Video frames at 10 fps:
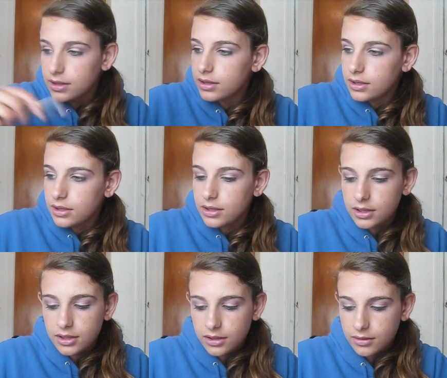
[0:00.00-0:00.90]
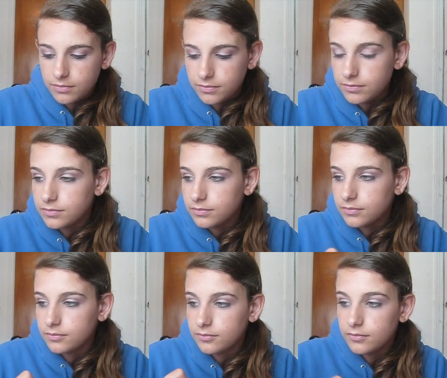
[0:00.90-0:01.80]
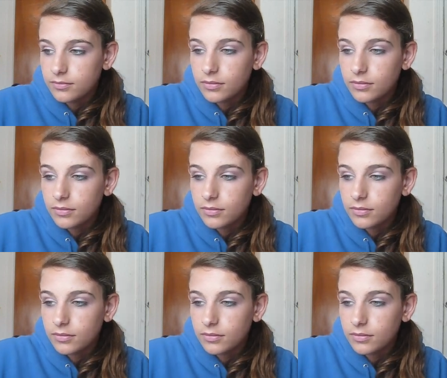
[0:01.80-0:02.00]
Nothing is said.